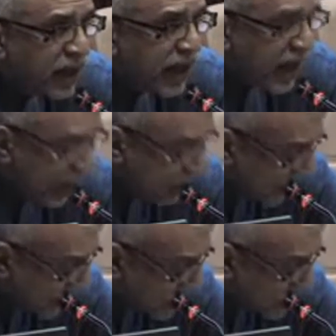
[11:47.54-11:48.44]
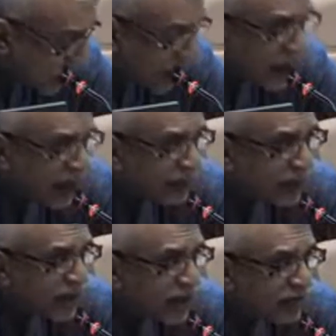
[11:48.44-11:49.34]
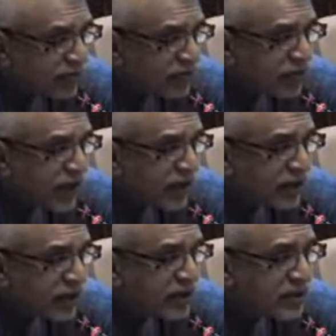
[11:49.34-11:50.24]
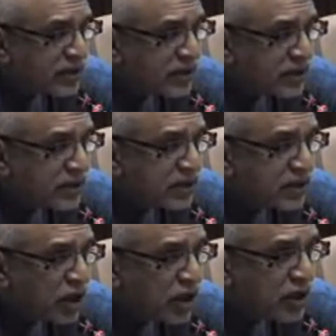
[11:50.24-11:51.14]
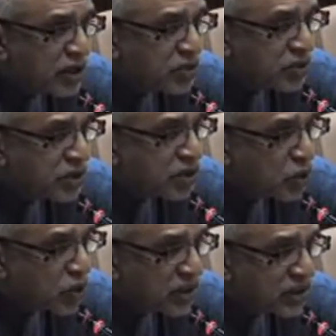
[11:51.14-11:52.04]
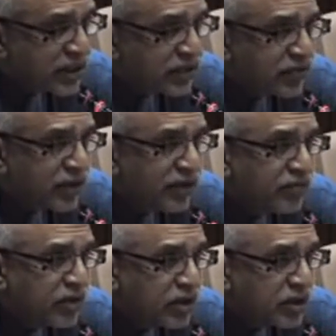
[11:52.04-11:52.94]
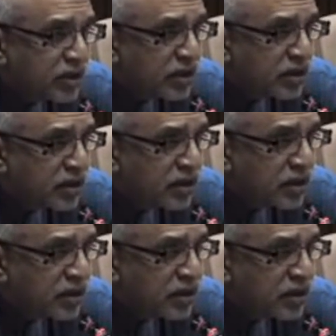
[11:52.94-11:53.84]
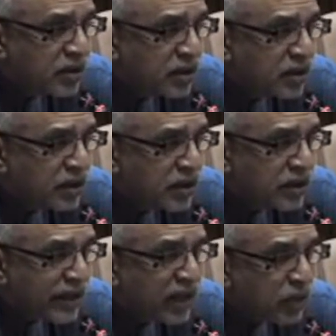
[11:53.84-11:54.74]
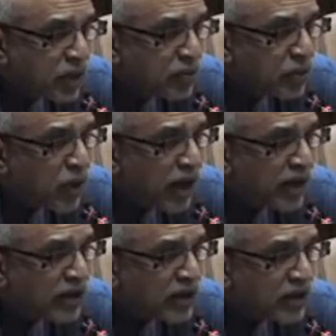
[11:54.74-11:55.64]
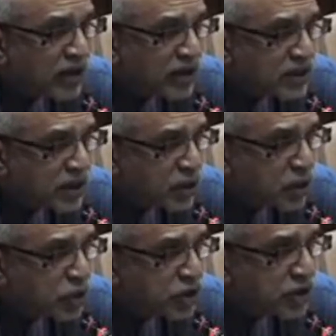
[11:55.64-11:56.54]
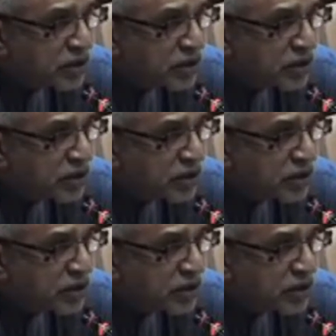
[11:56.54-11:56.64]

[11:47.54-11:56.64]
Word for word: And that is why I believe that it is indigenous knowledge with its holistic framework that will provide the solution